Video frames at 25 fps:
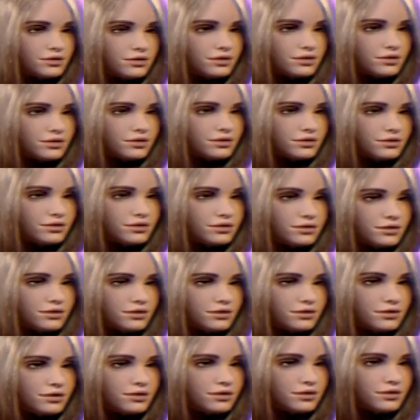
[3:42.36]

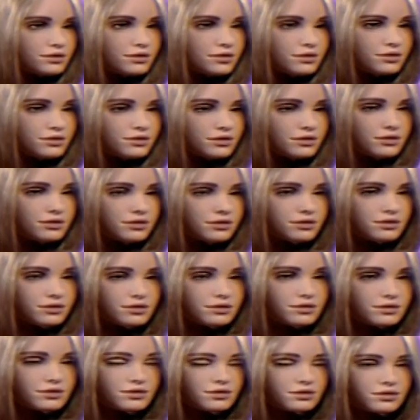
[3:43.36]

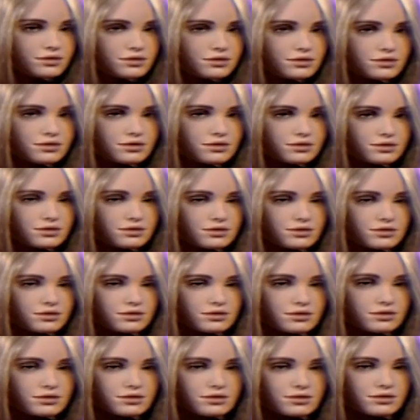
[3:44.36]

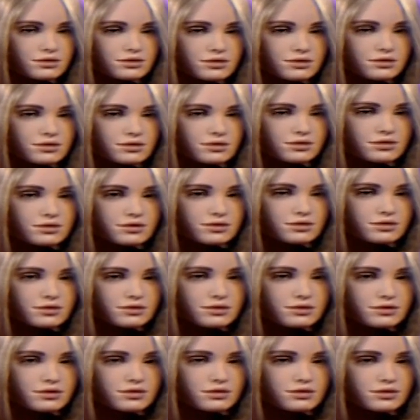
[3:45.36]

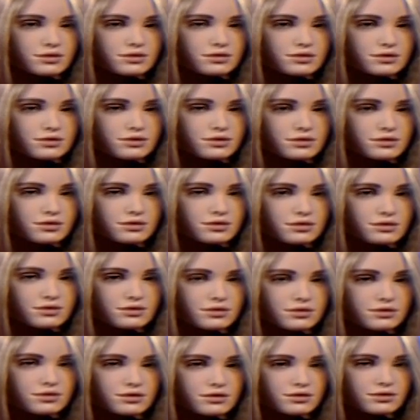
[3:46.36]

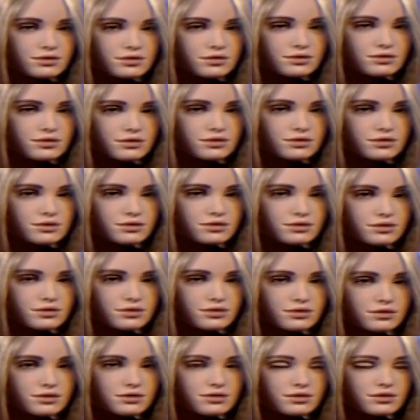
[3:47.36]

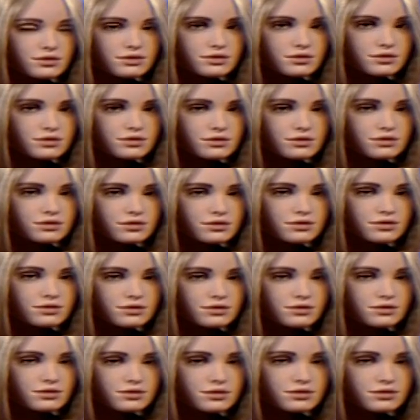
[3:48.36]

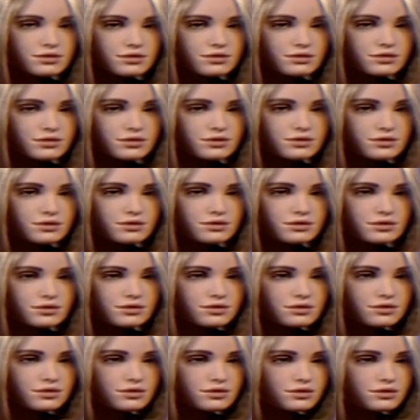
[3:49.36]
(silent)